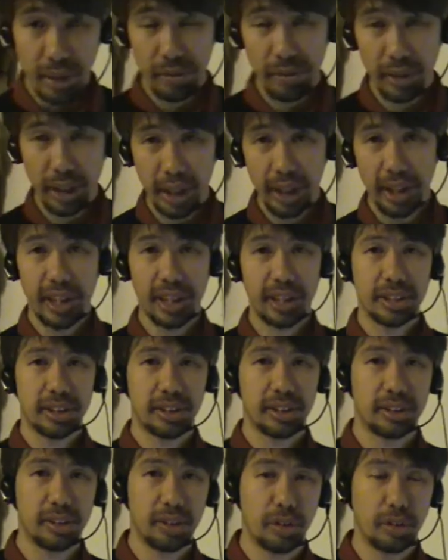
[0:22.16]
I think here
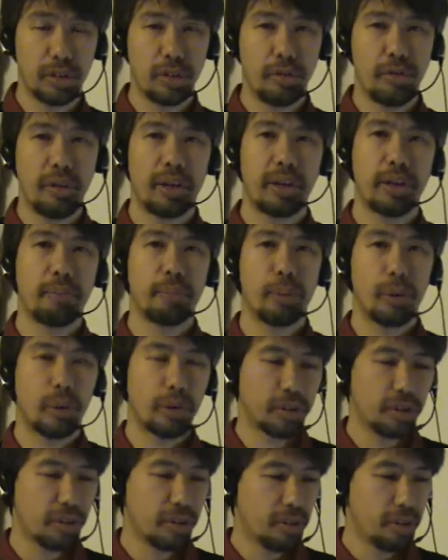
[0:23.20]
it's also very
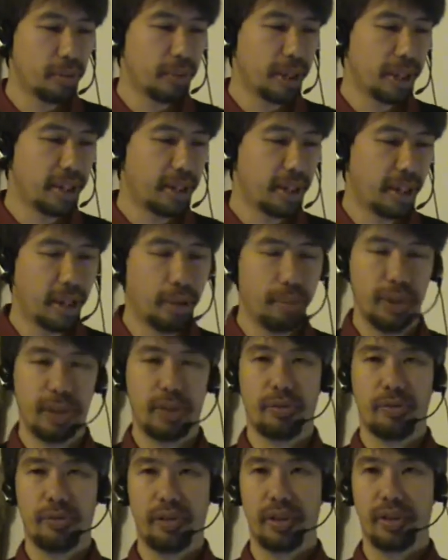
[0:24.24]
important to make a little
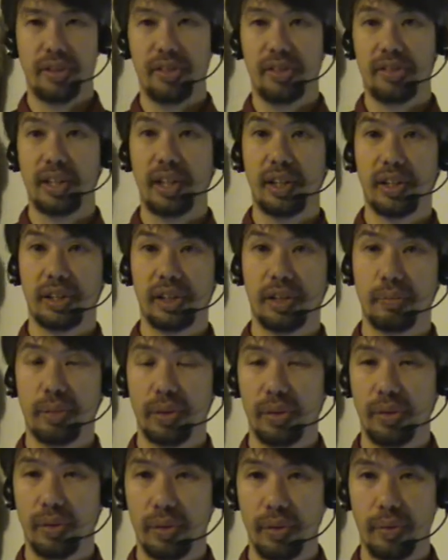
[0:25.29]
bit of a distinction
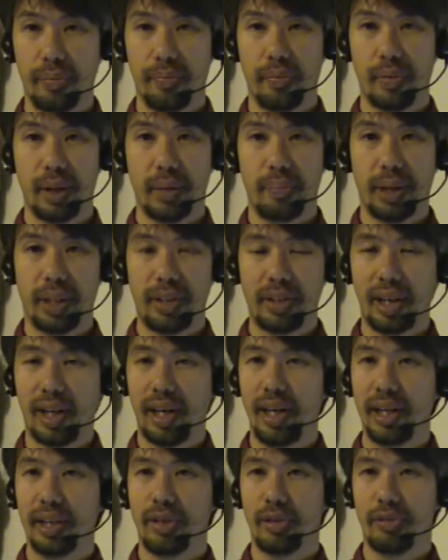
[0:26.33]
about the
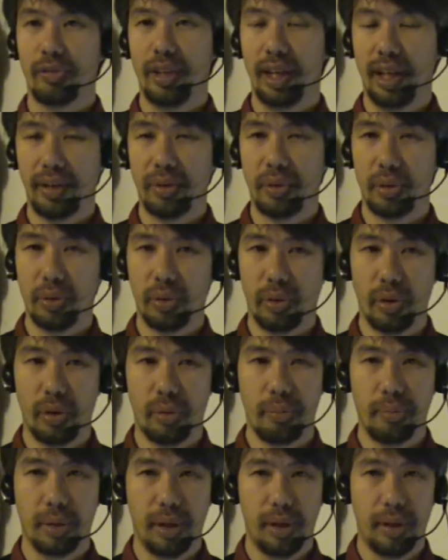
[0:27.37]
height of the
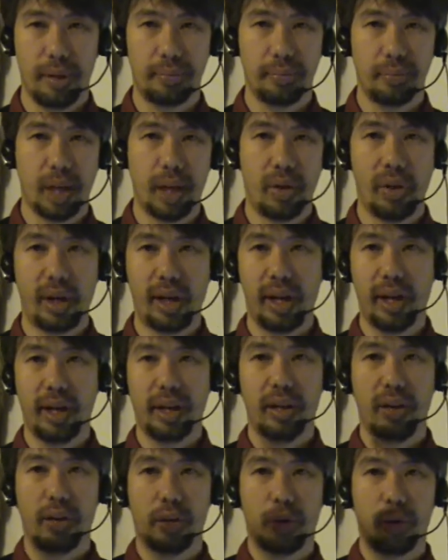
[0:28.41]
egregore, um, how
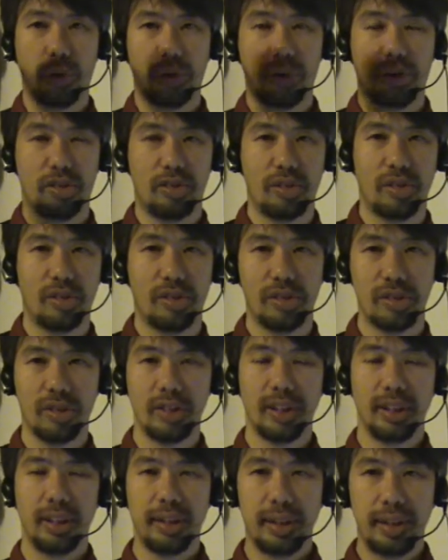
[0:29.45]
high a consciousness